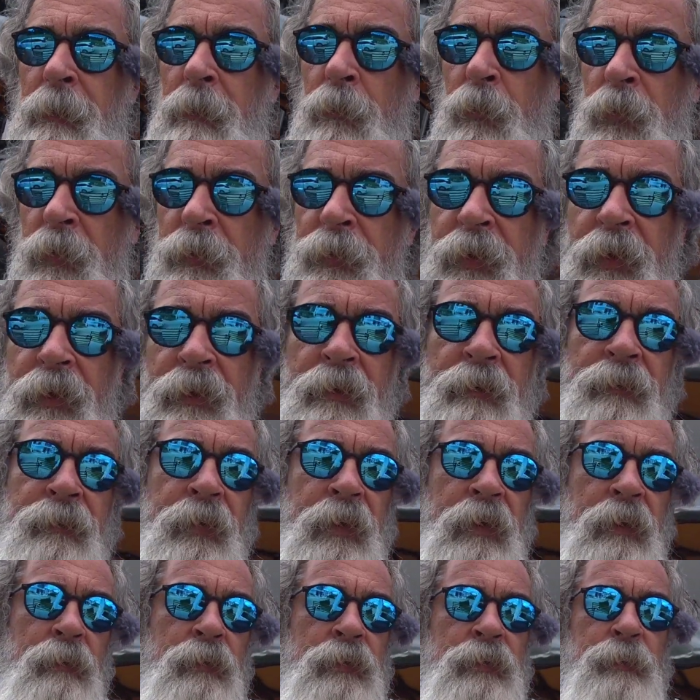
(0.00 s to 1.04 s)
where the other
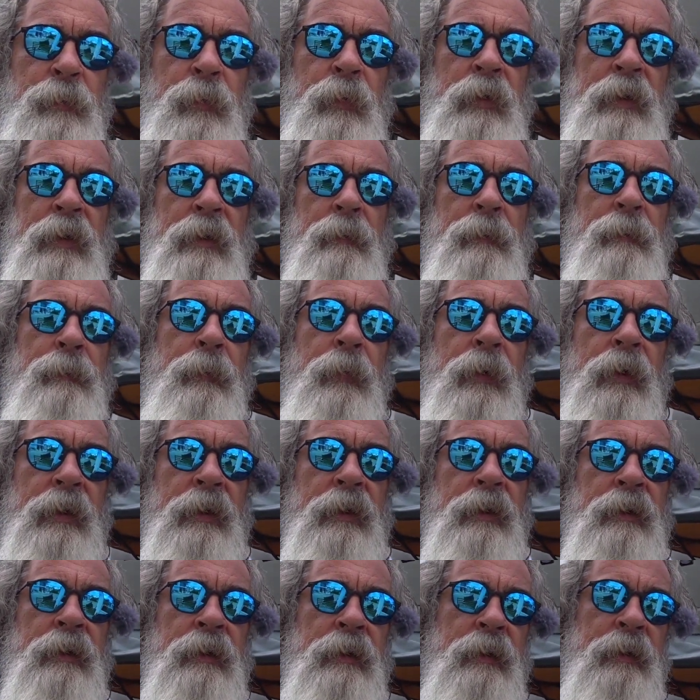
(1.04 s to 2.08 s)
fella was pretty
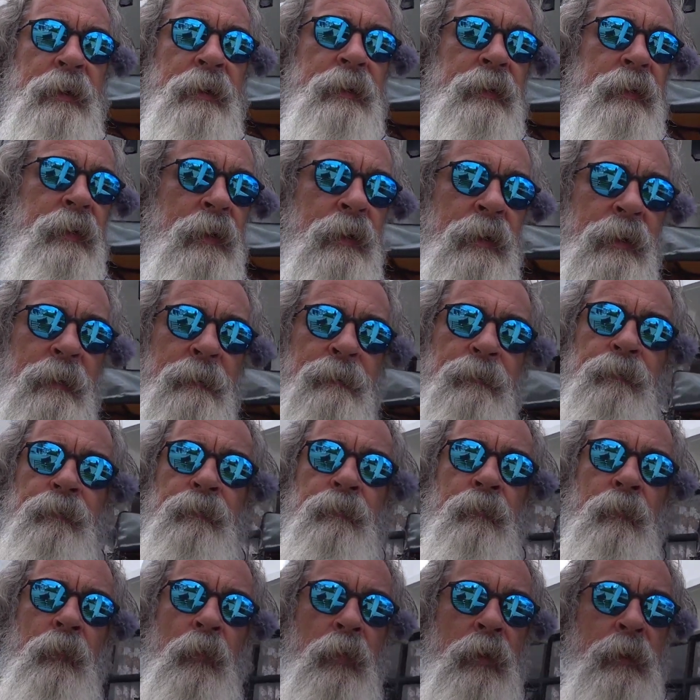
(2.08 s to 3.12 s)
young and
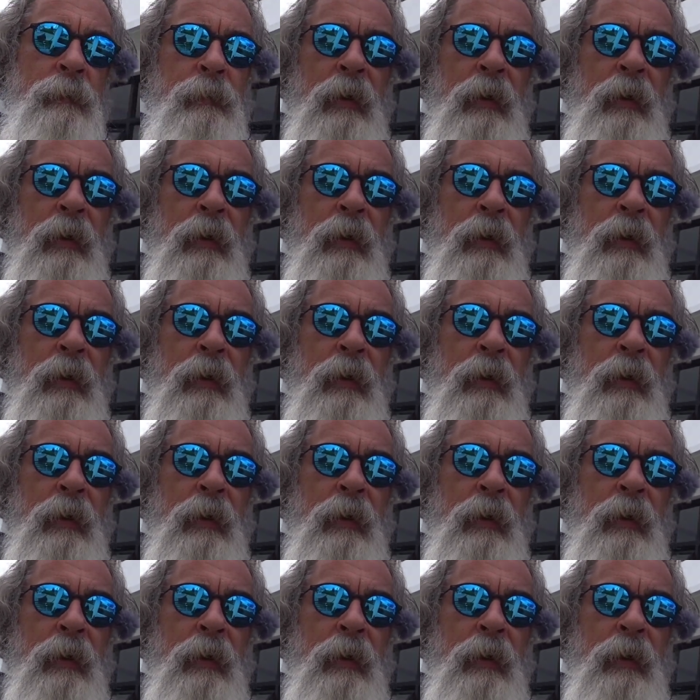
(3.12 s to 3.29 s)
green